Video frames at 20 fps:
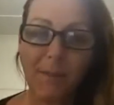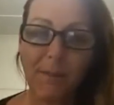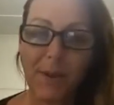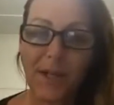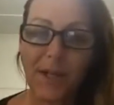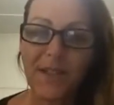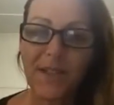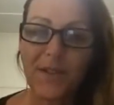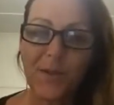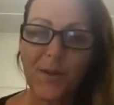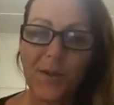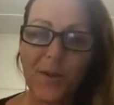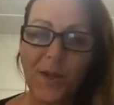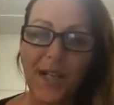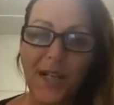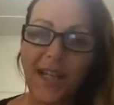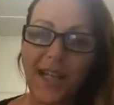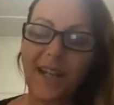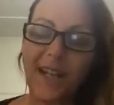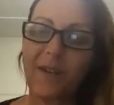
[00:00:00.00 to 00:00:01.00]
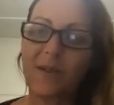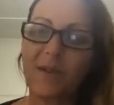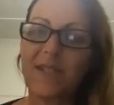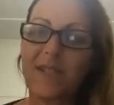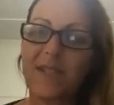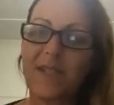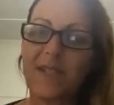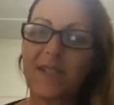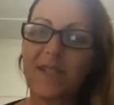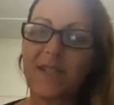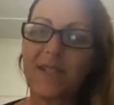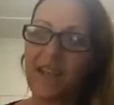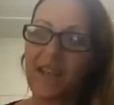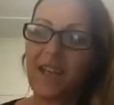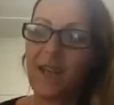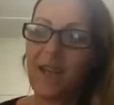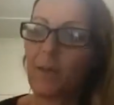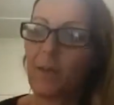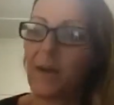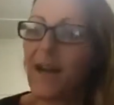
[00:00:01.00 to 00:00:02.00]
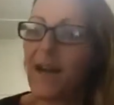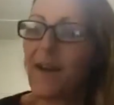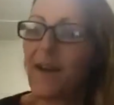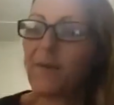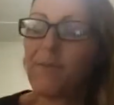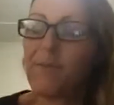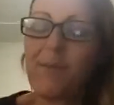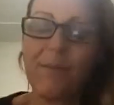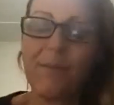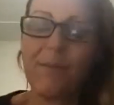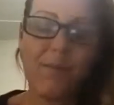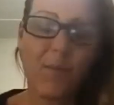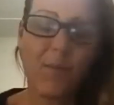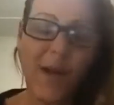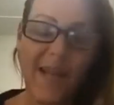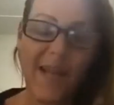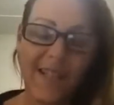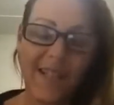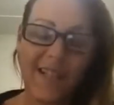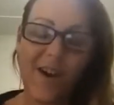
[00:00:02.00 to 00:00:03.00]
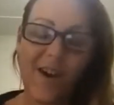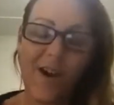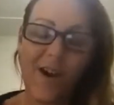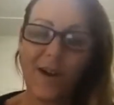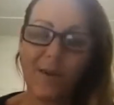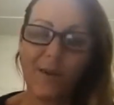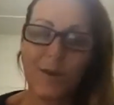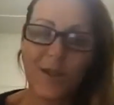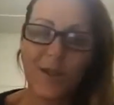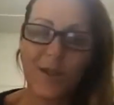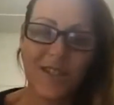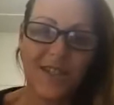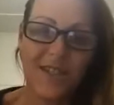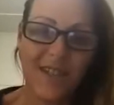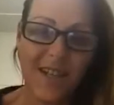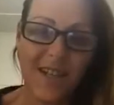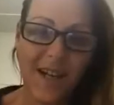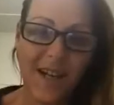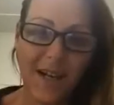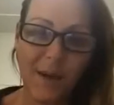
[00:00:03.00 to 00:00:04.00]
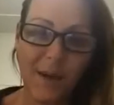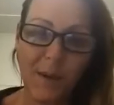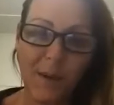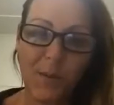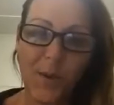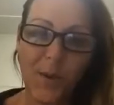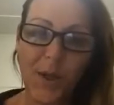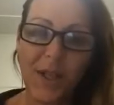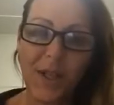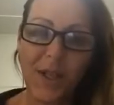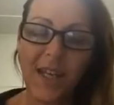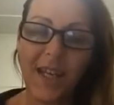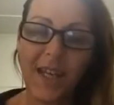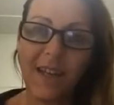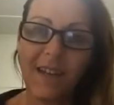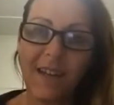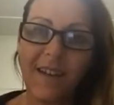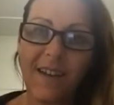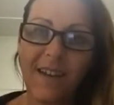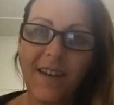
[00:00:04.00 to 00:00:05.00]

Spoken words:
my story, I was thinking about when I was working